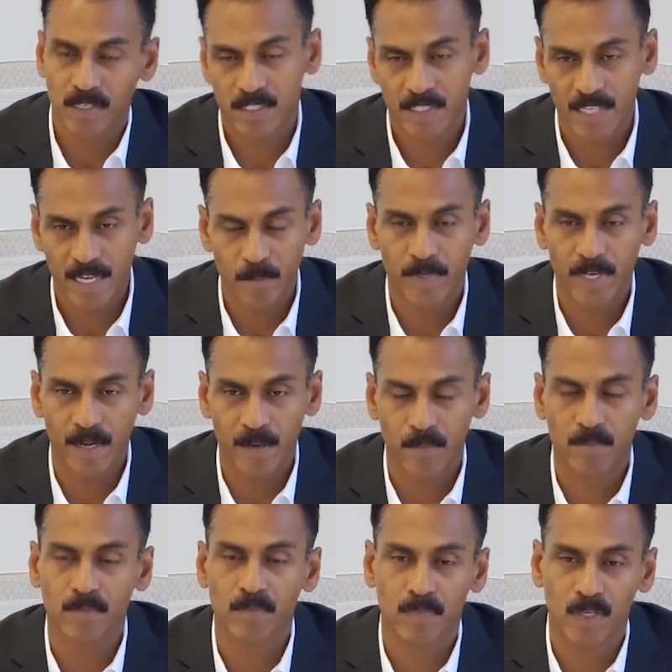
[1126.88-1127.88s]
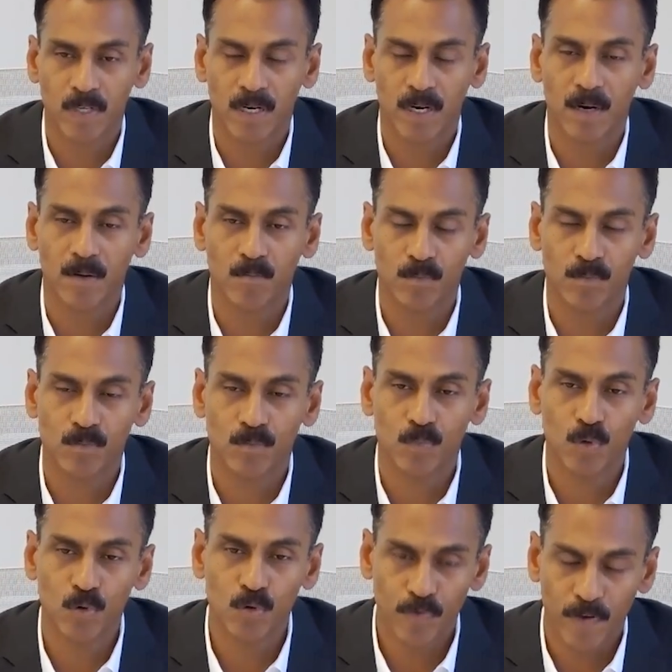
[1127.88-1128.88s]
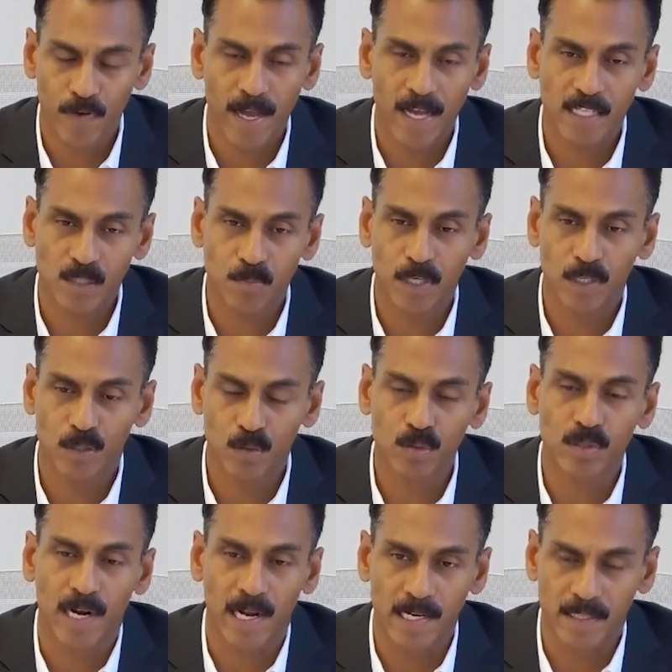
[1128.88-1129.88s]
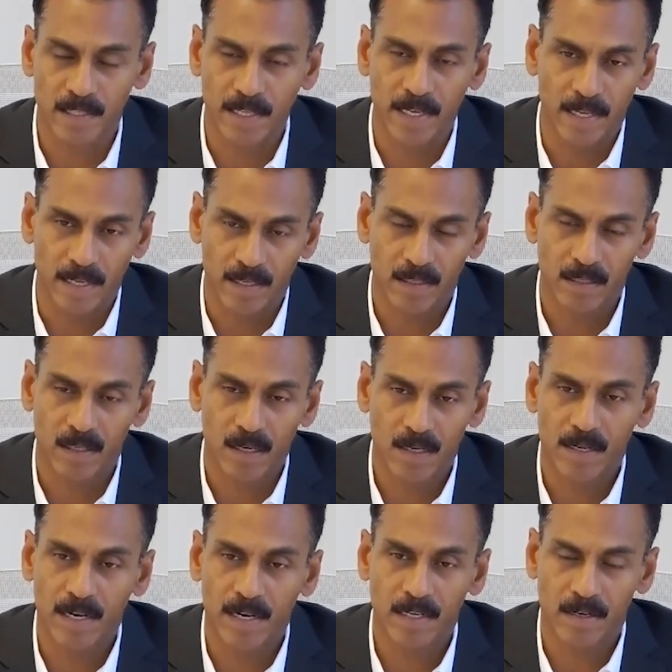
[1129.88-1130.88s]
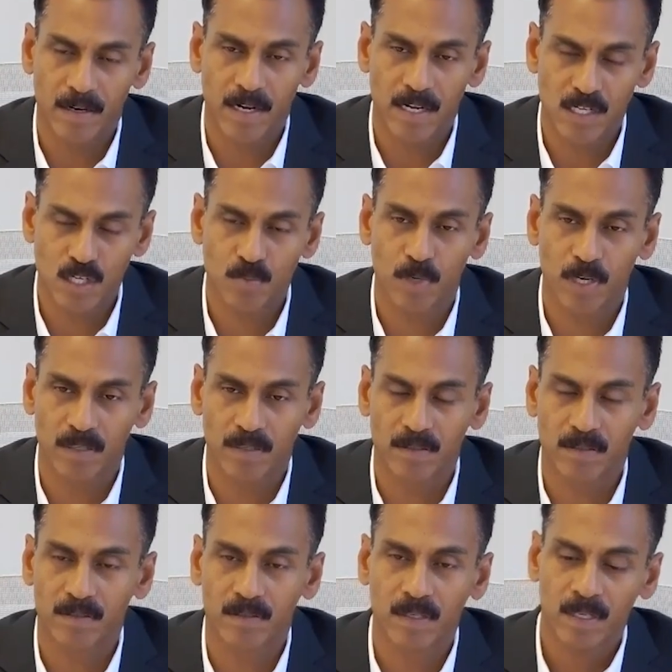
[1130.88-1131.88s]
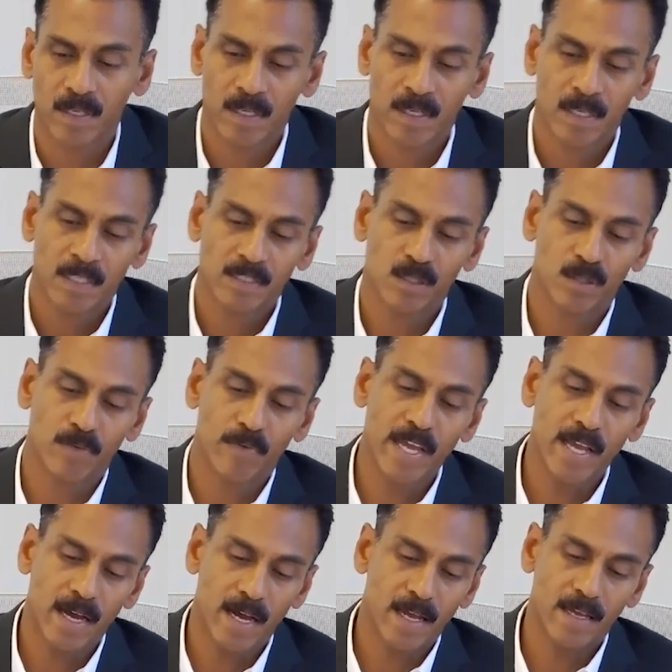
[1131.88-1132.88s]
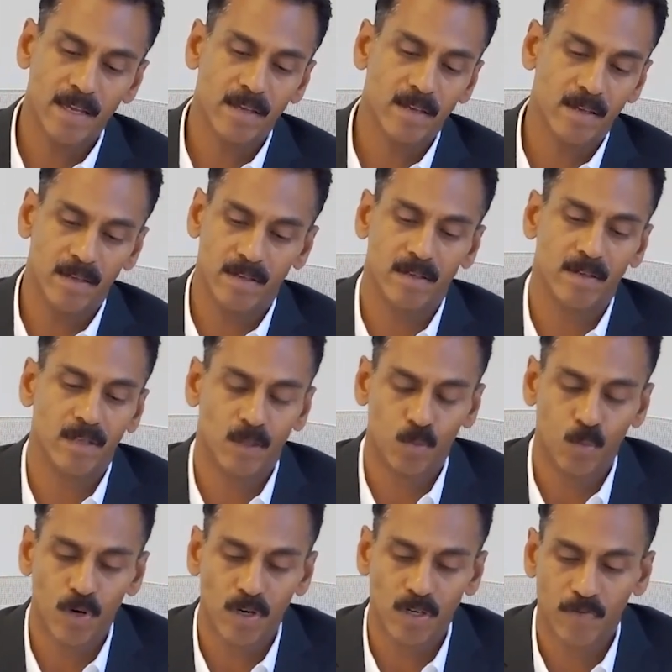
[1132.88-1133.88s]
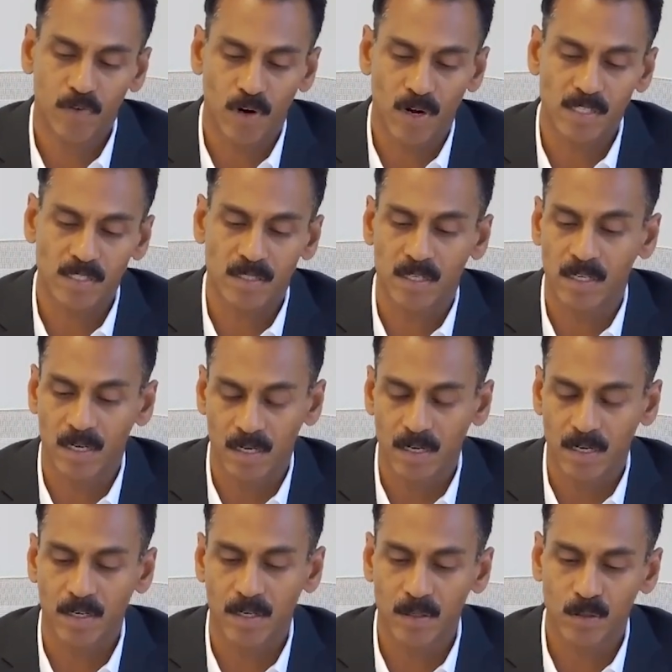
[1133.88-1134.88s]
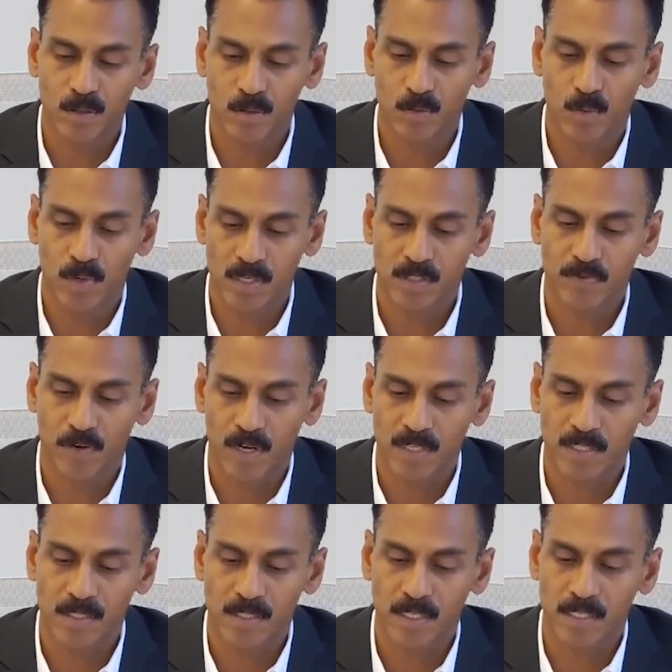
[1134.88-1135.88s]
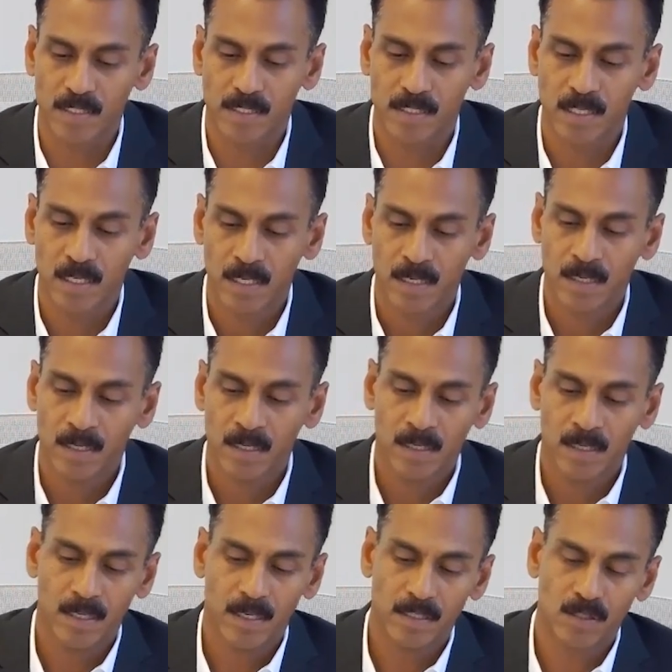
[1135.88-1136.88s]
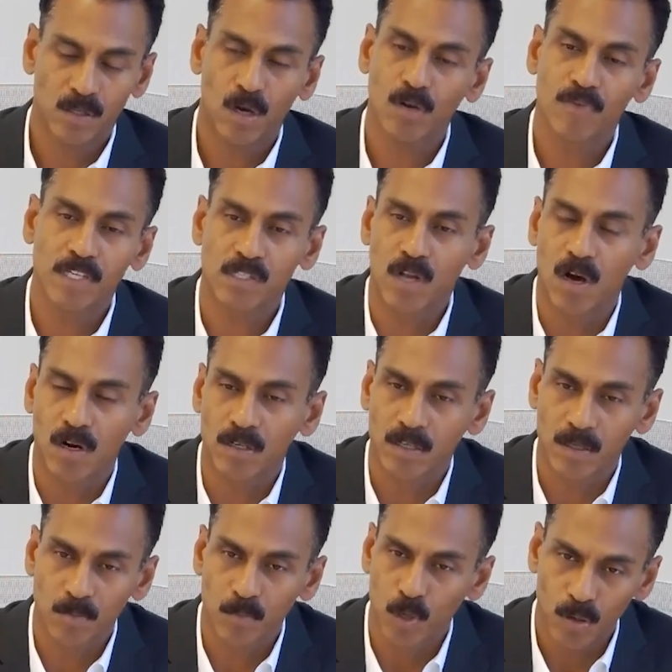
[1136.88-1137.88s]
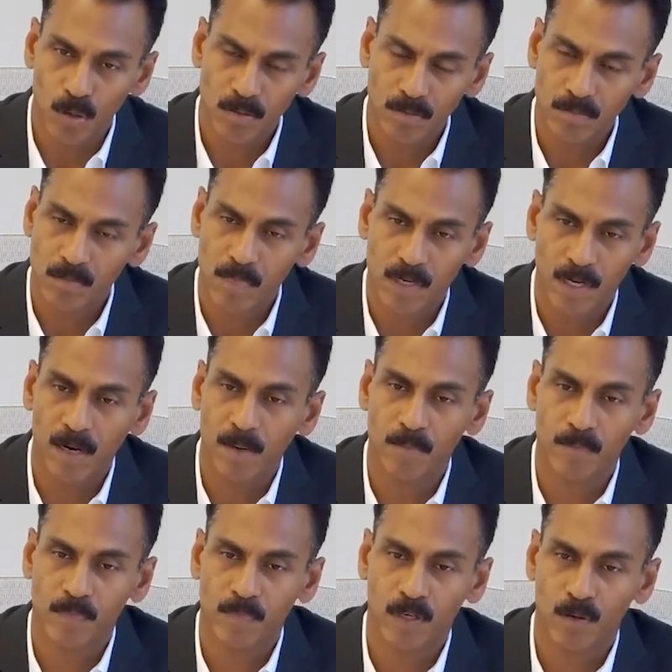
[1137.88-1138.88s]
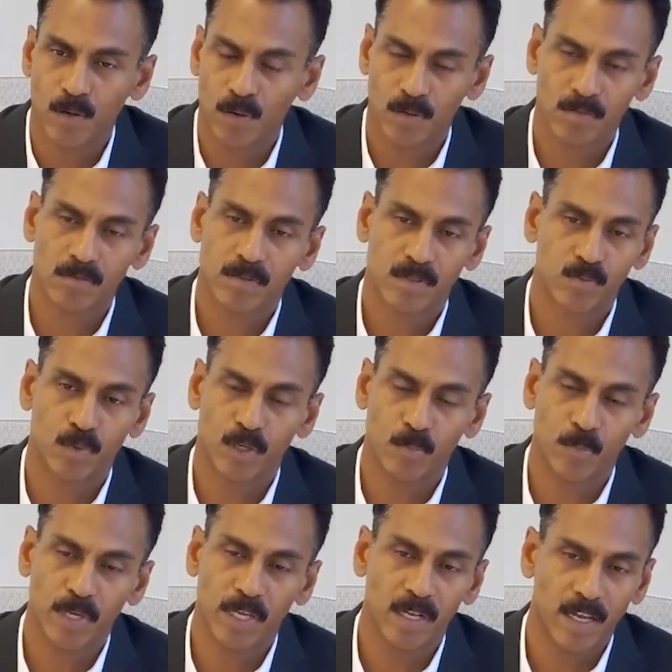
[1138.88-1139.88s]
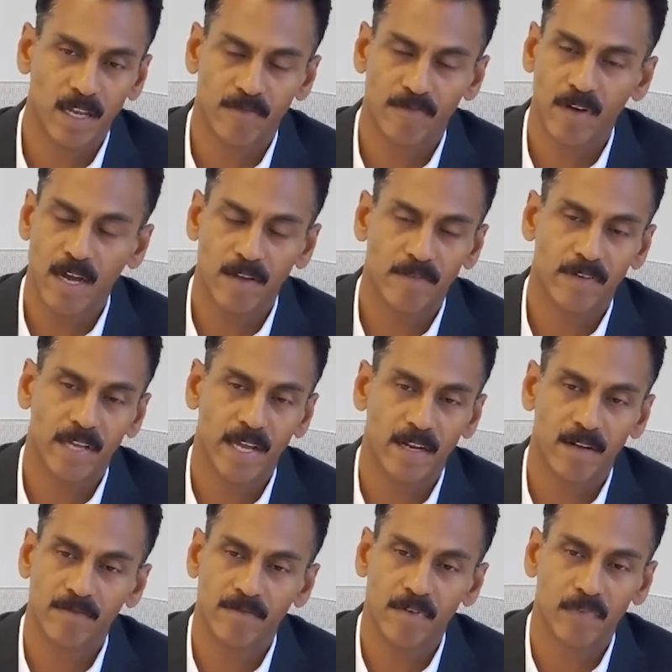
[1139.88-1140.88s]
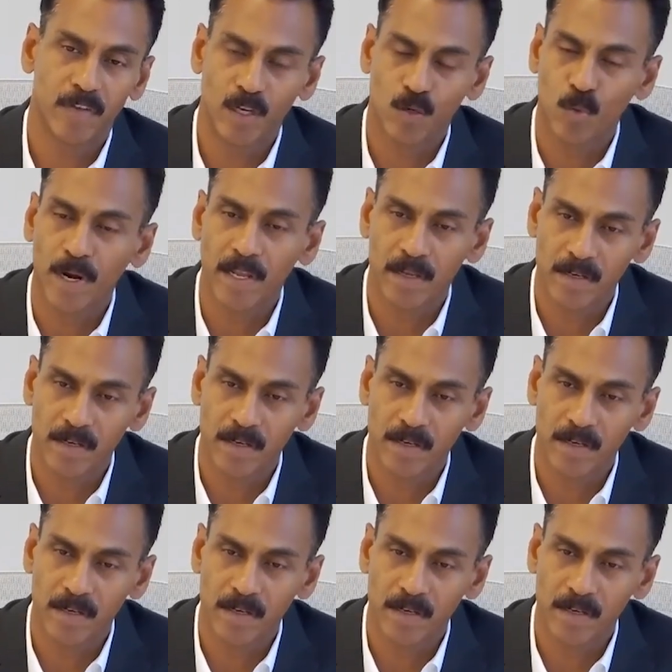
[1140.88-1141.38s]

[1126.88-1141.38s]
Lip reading: at the same time, move fast, but do the right thing, not really rush. But so the way it worked for us, and it will continue to work for us, is it's always long-term goal. The goals would be like 5, 10, 15, 20